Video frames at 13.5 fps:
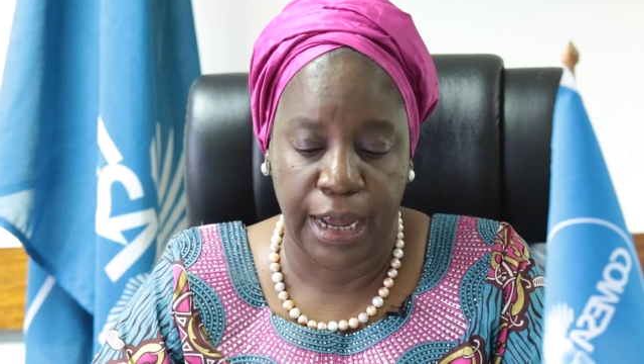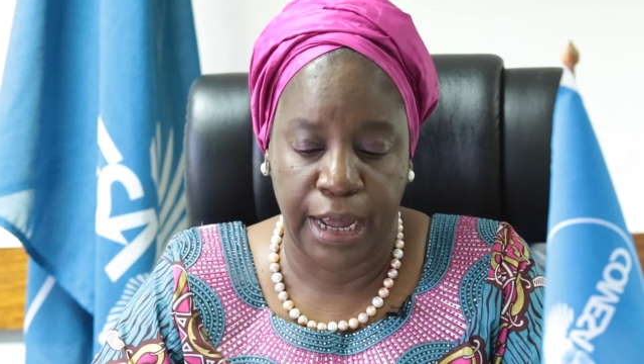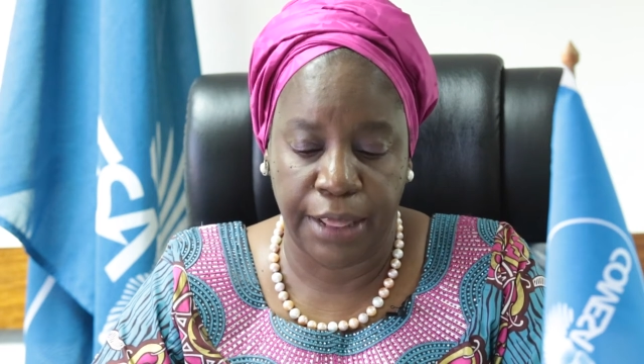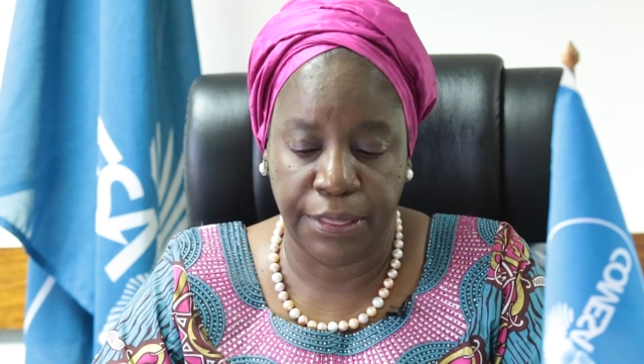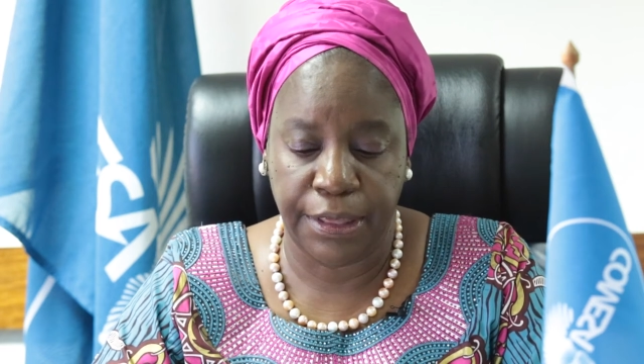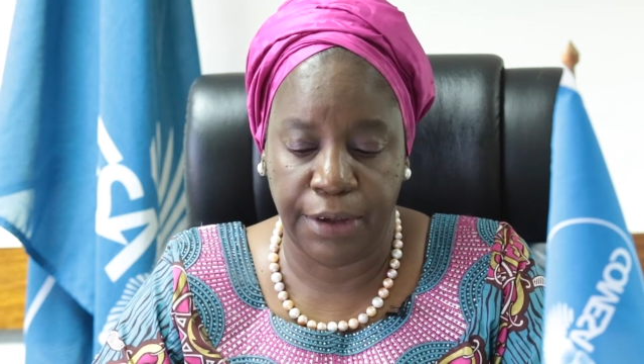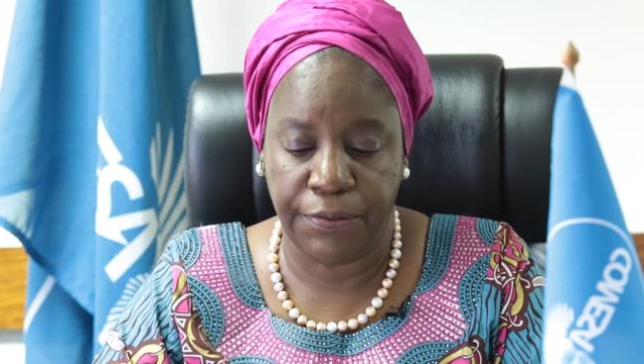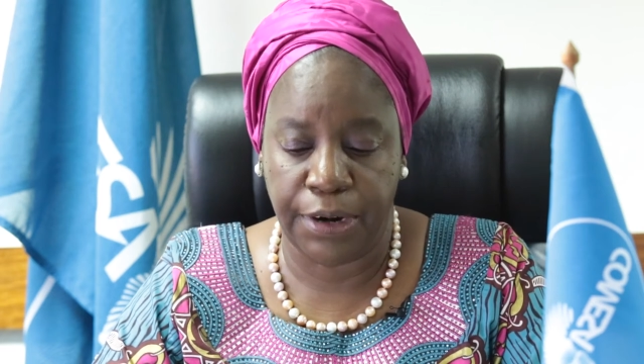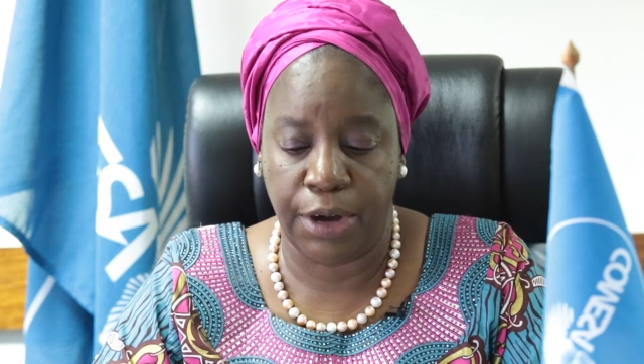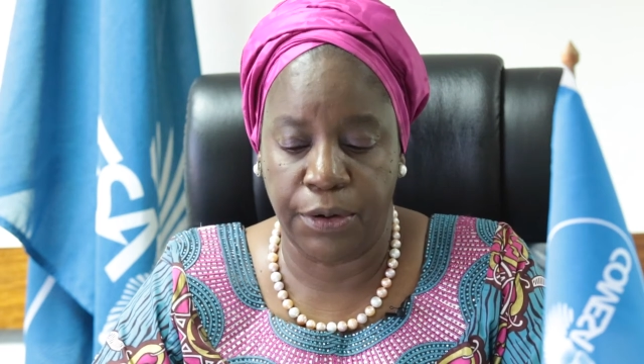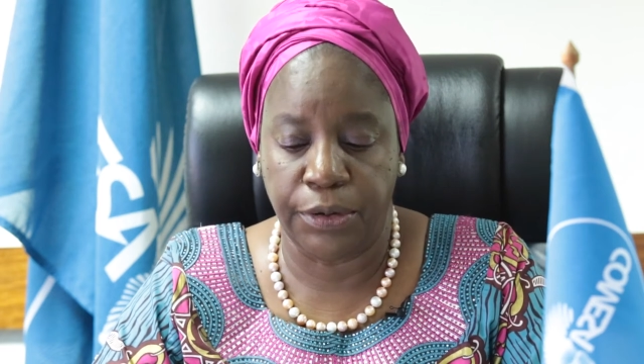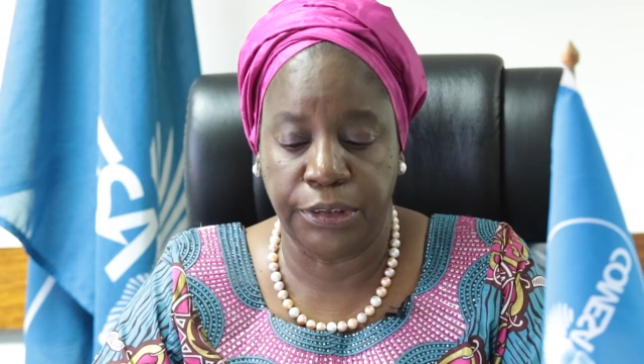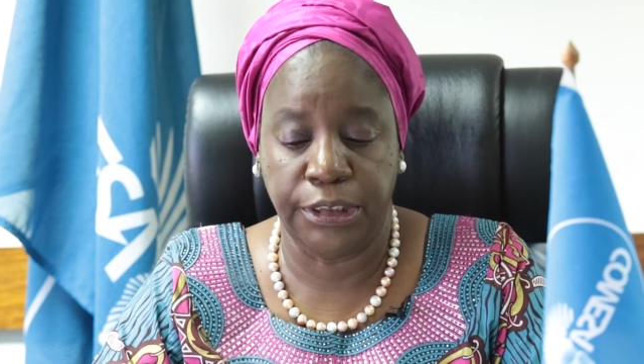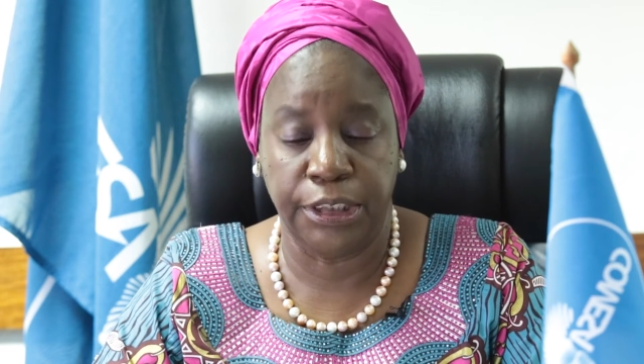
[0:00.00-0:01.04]
and the Africa
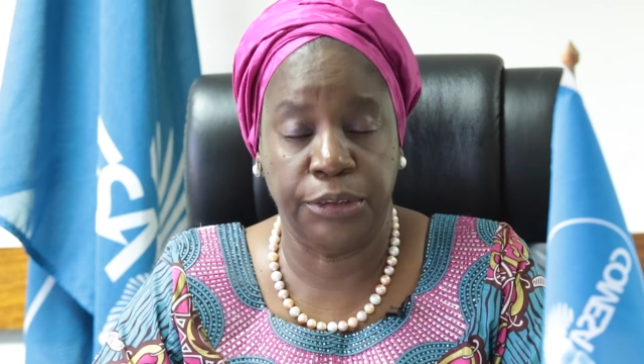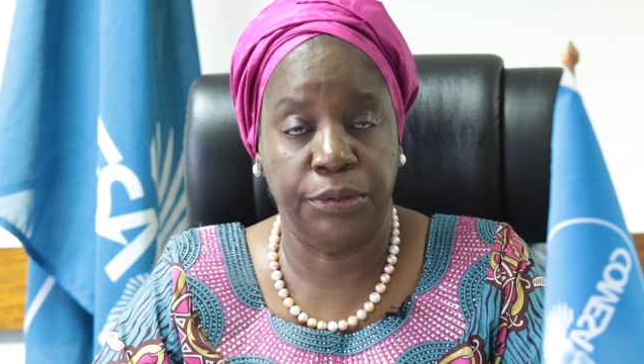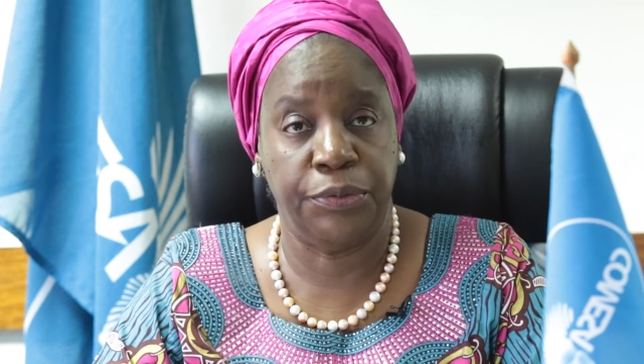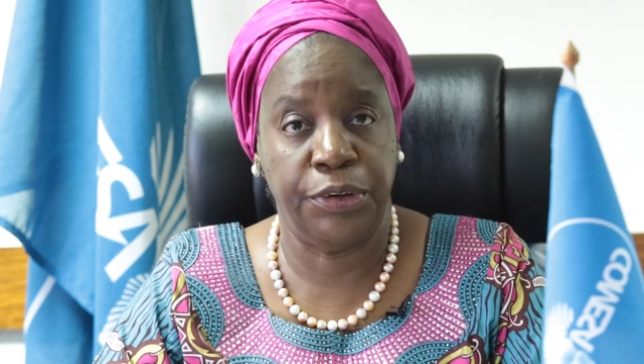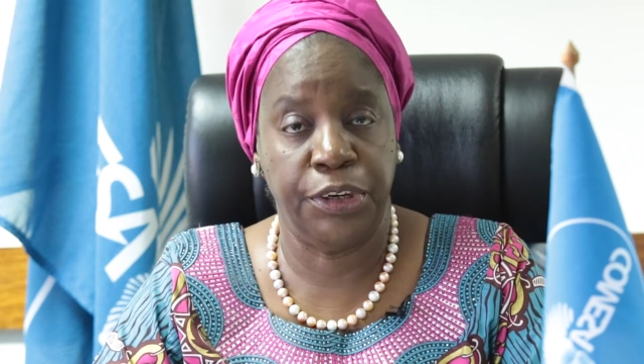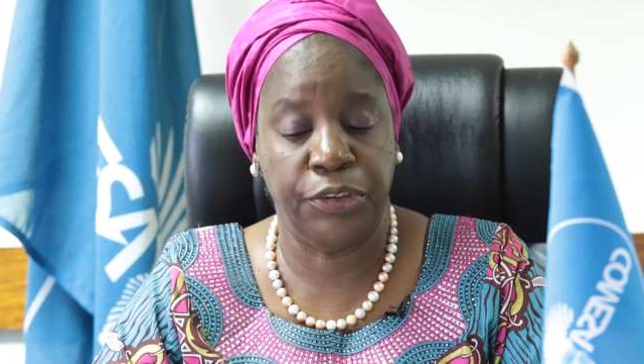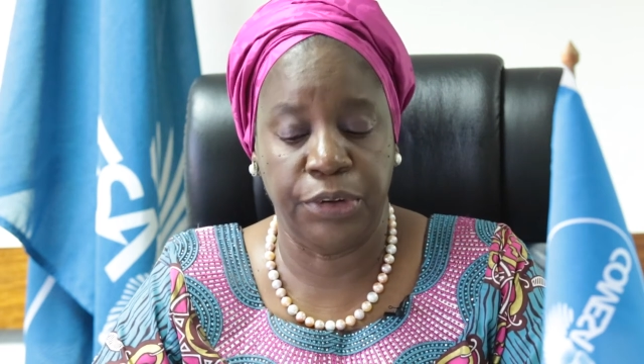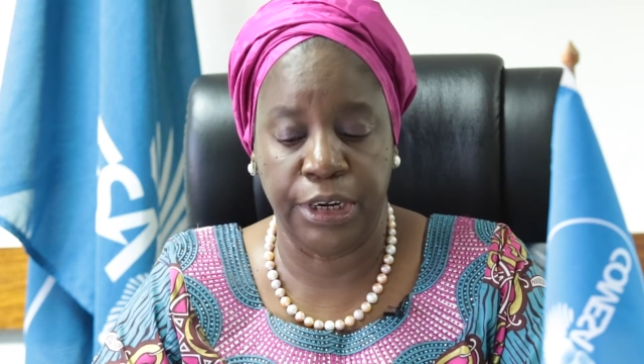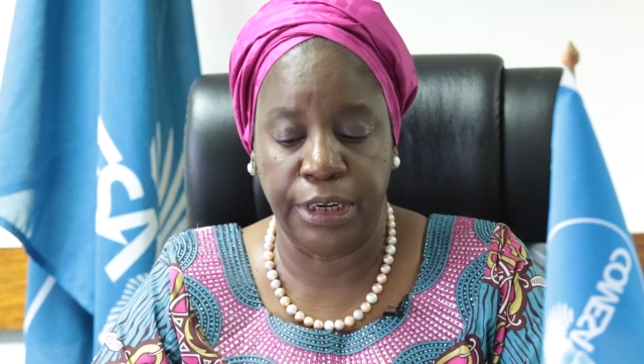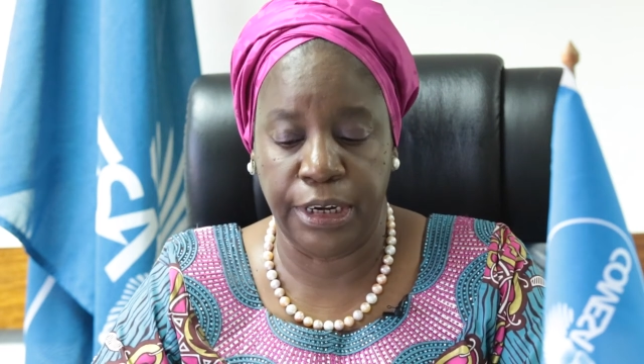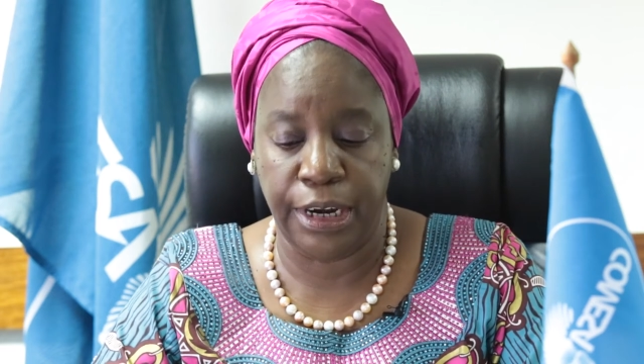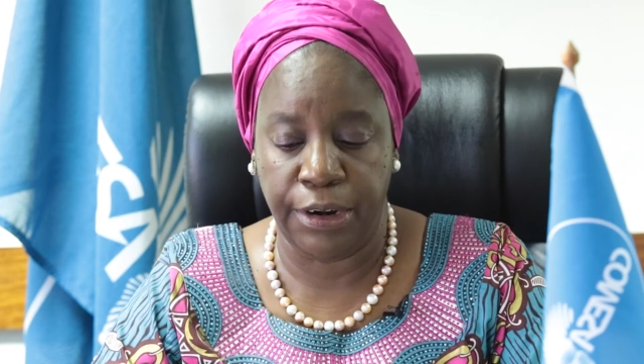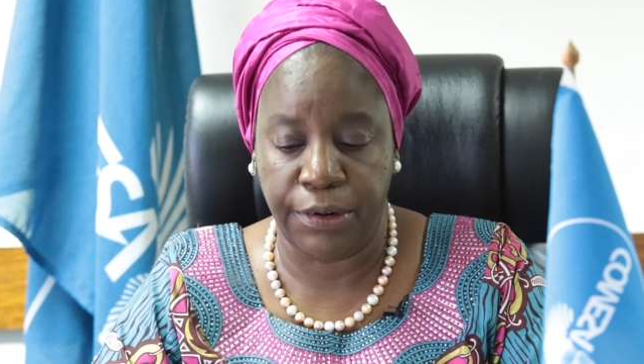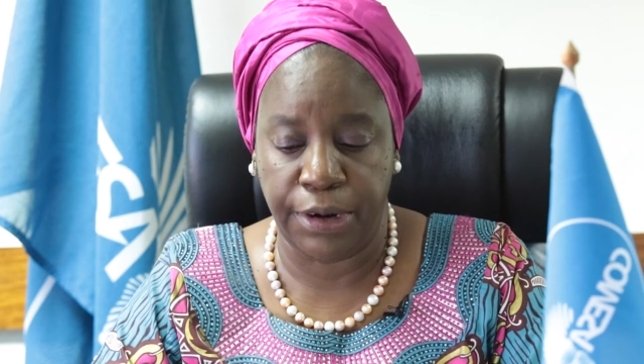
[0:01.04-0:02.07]
Continental Free
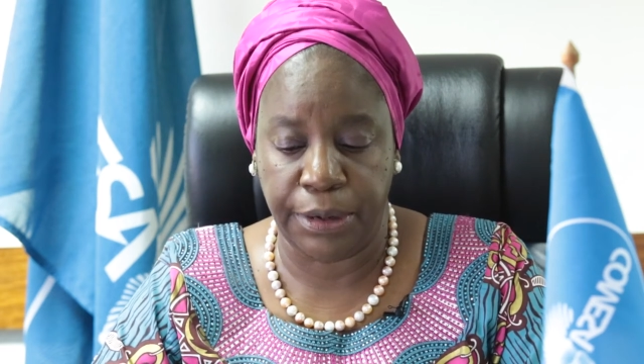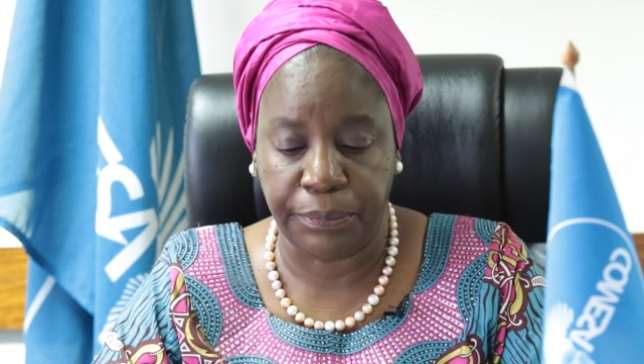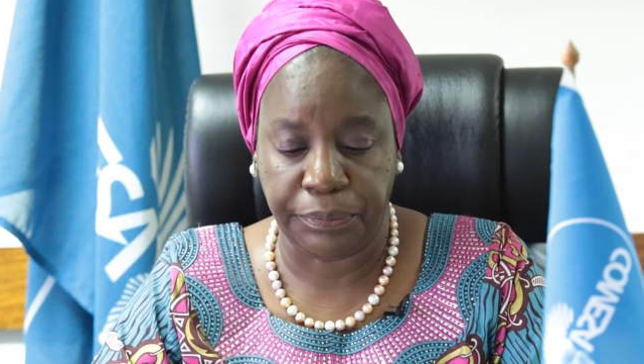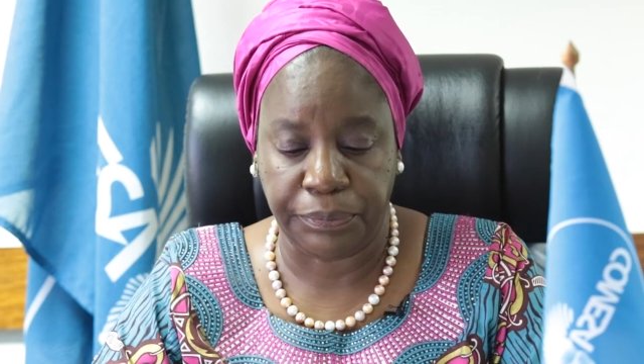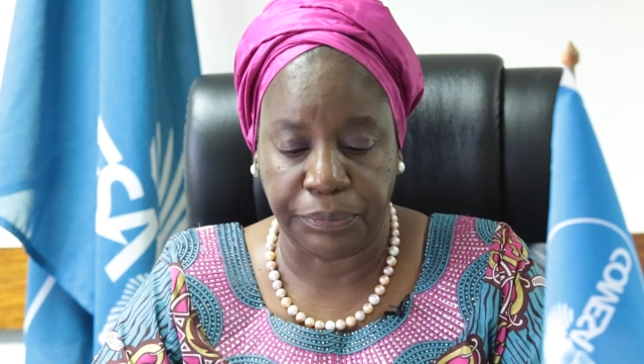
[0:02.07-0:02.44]
Trade Area,